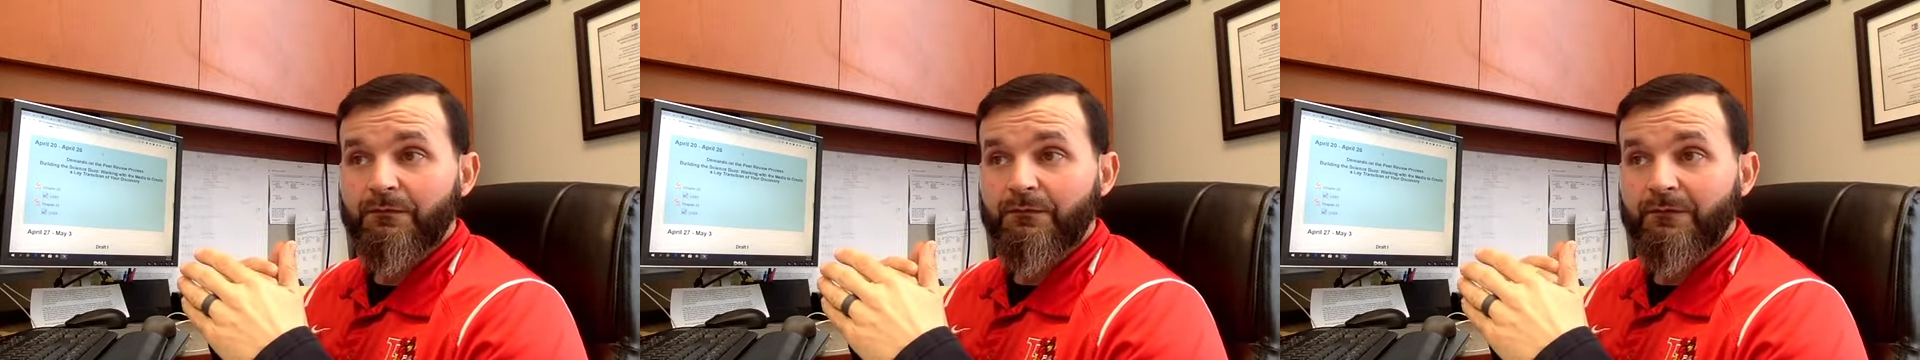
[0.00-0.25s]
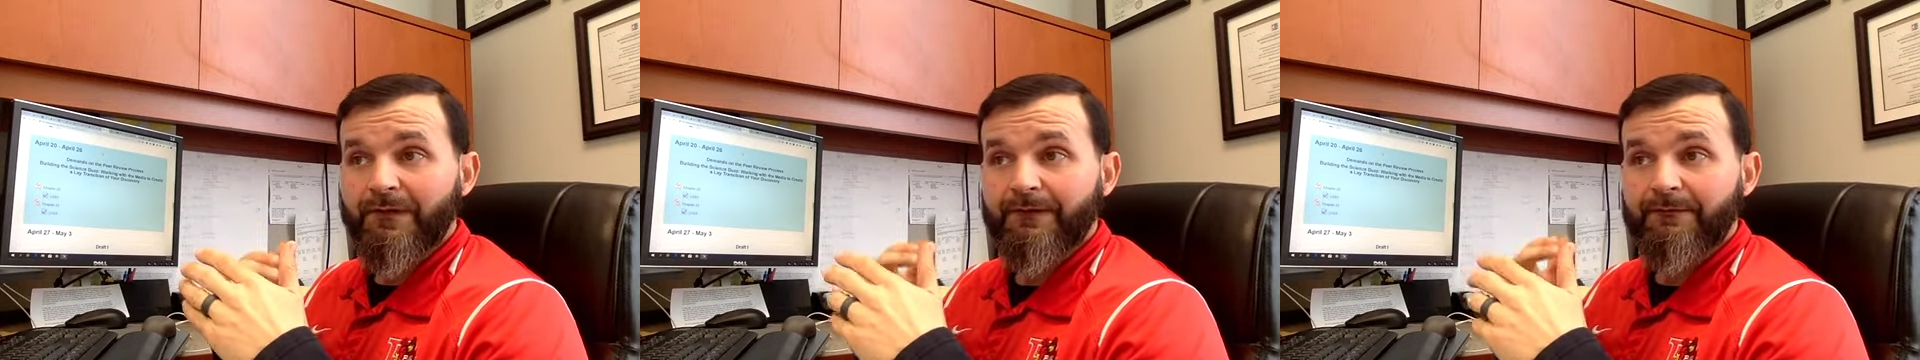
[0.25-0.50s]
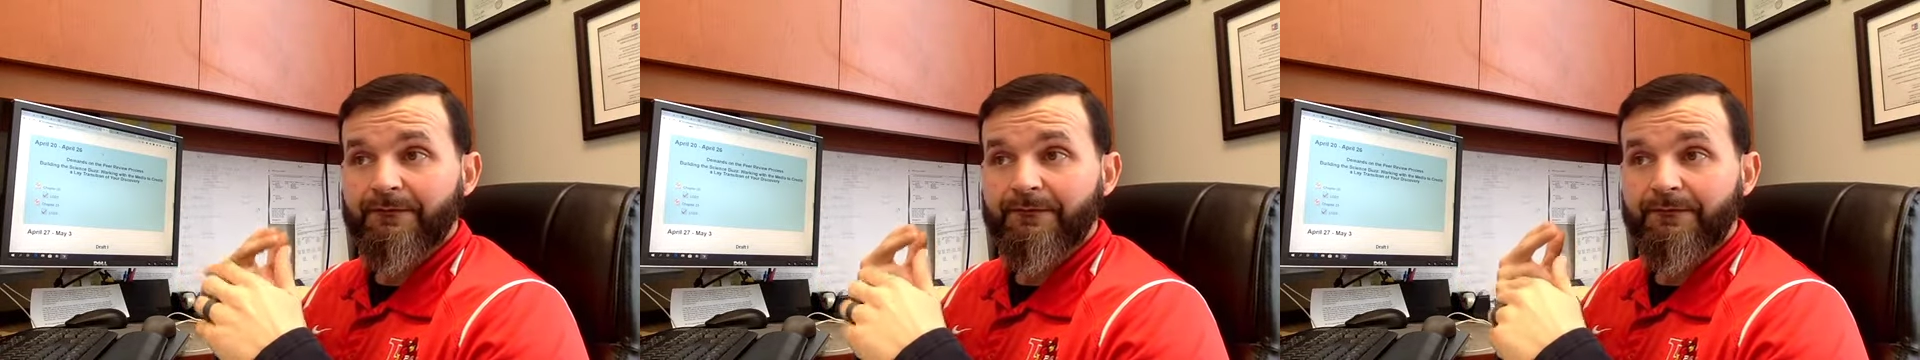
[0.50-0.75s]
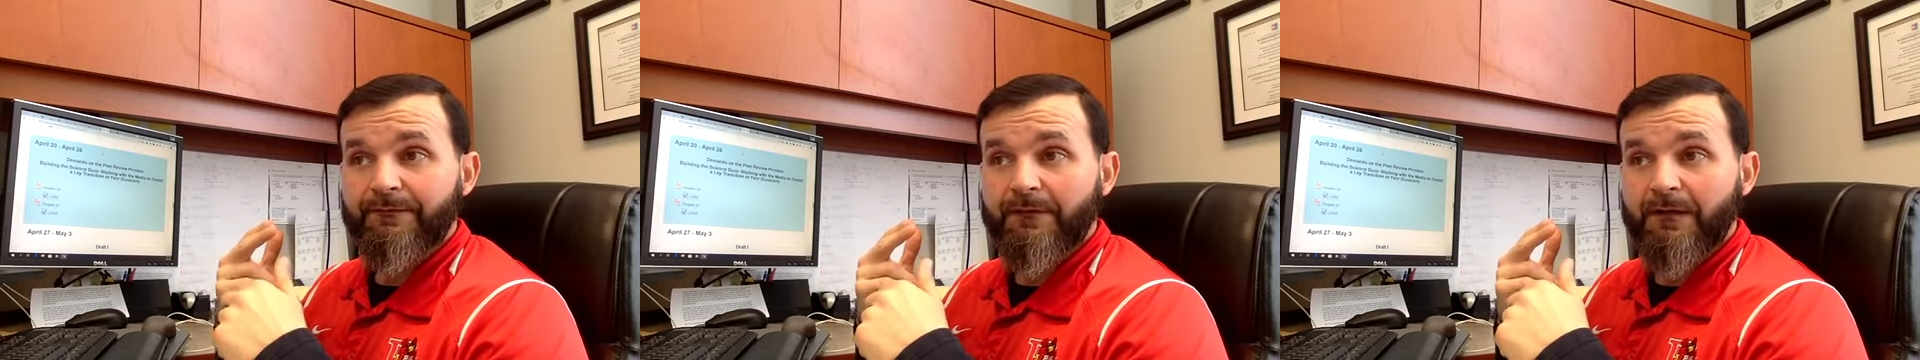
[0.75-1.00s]
we have
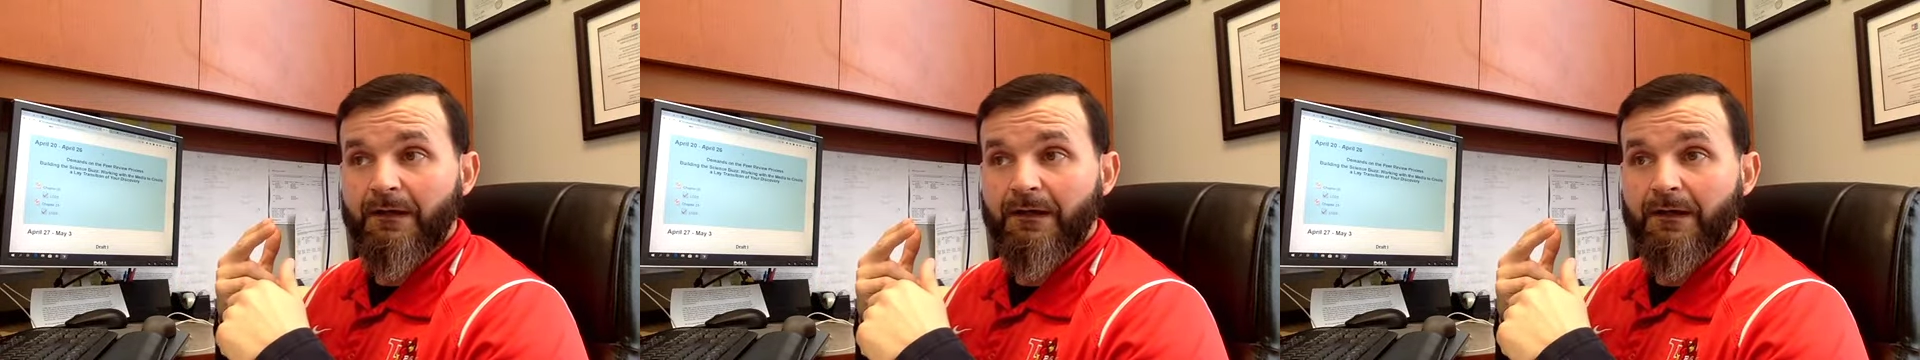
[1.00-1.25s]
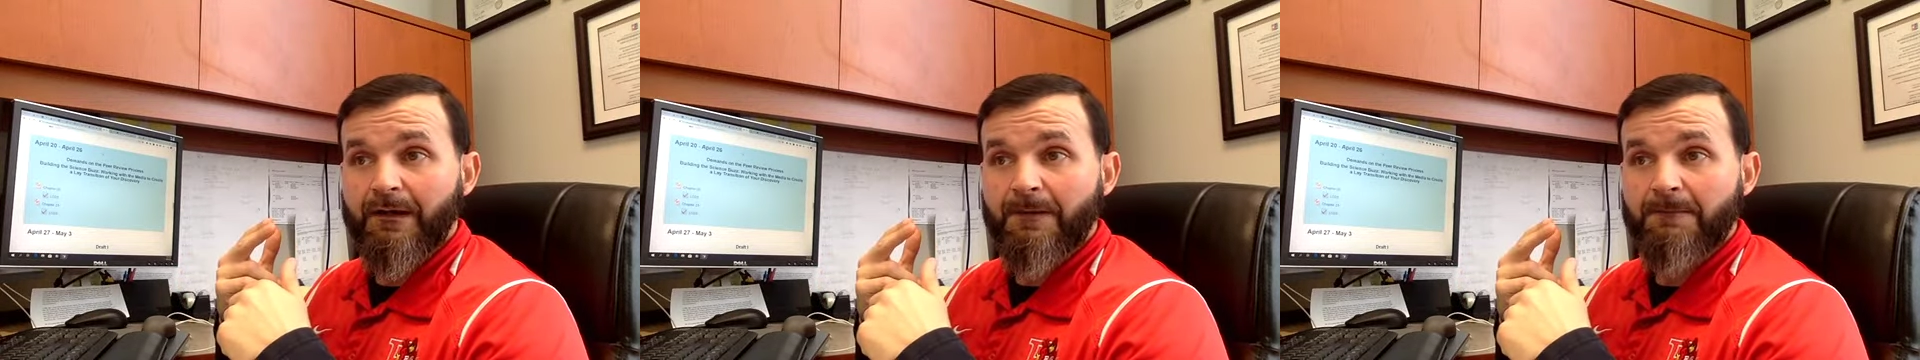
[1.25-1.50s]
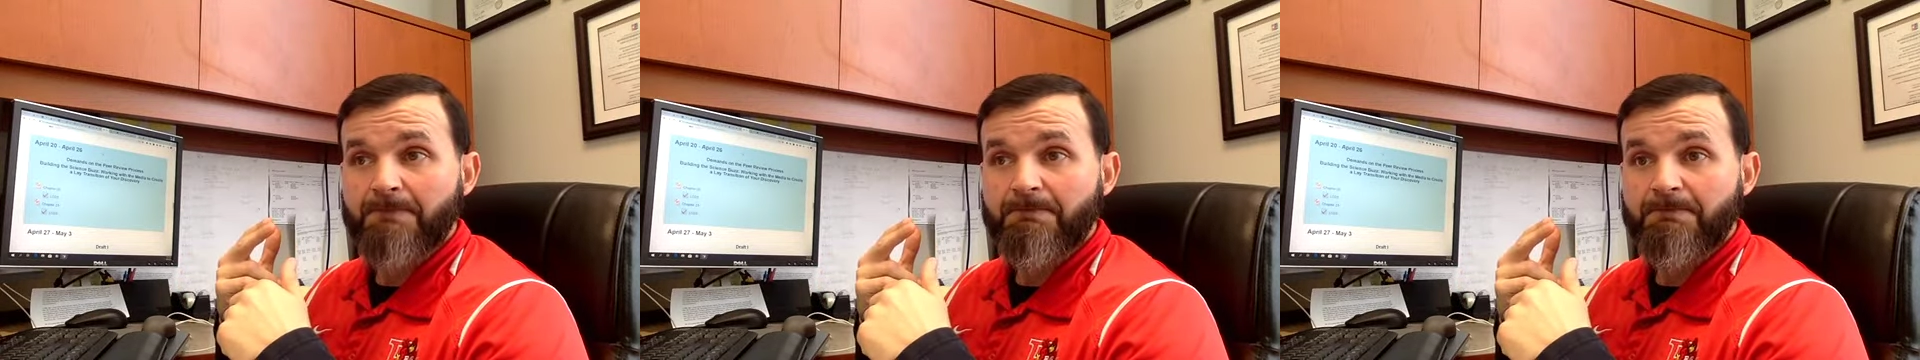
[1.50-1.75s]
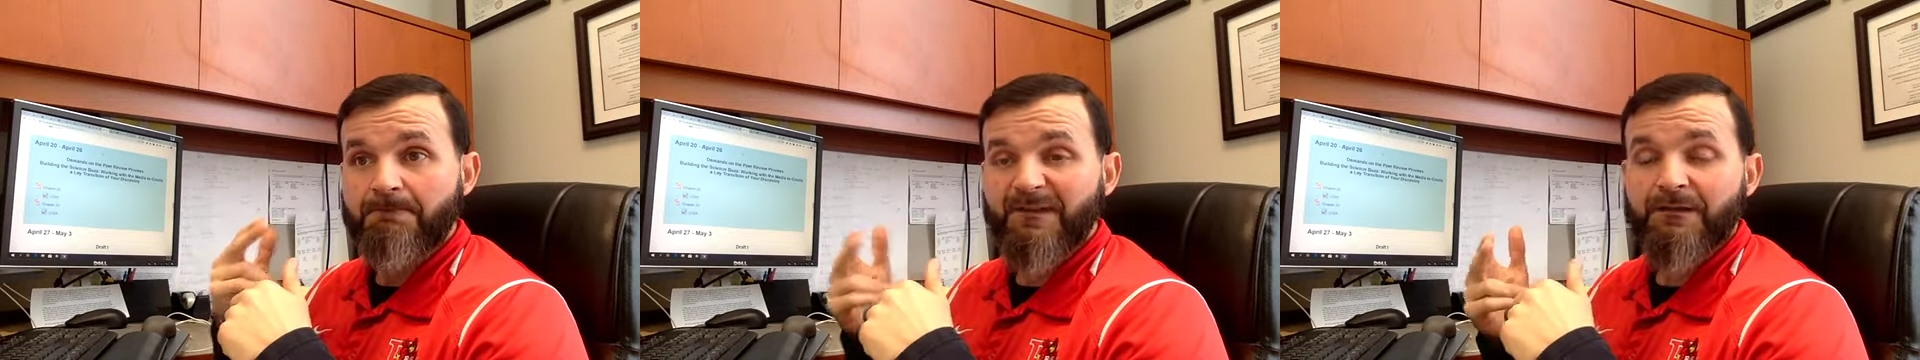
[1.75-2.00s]
uh,
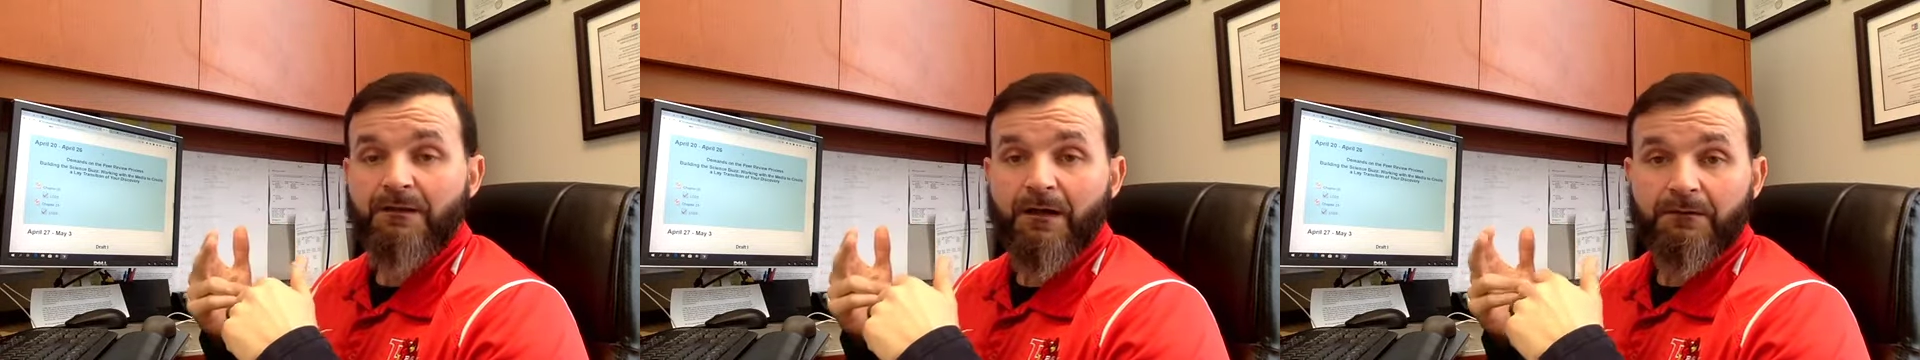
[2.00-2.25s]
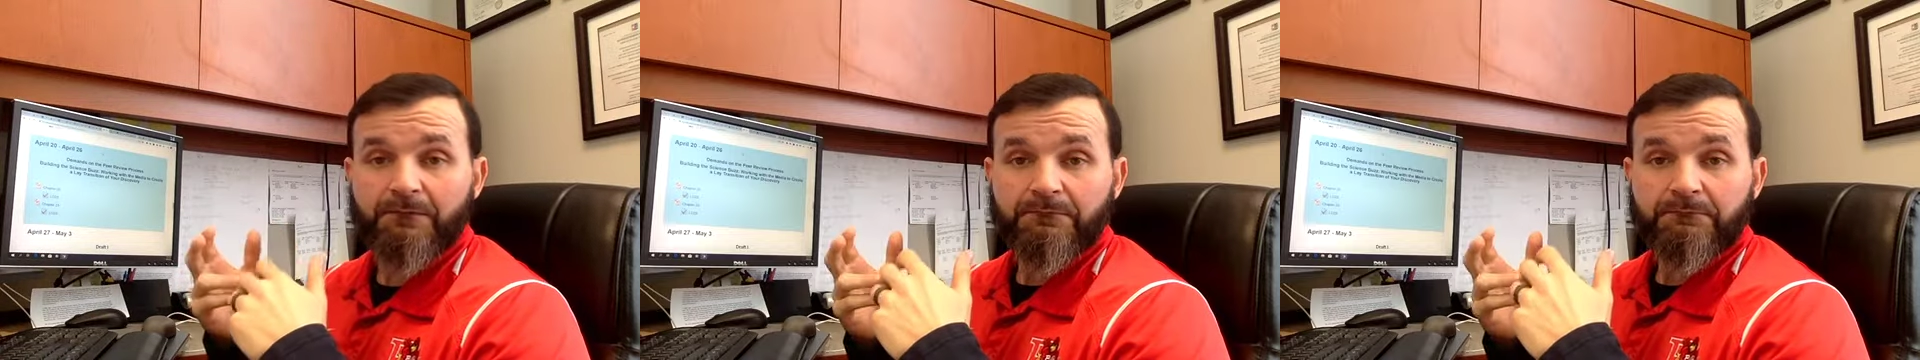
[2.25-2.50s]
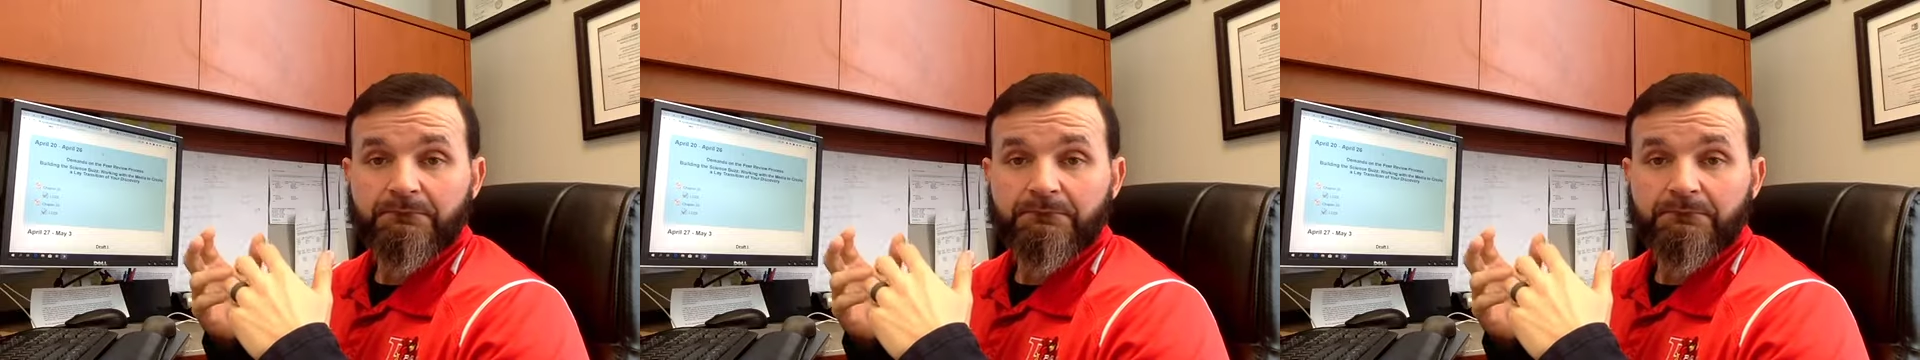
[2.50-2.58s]
figured out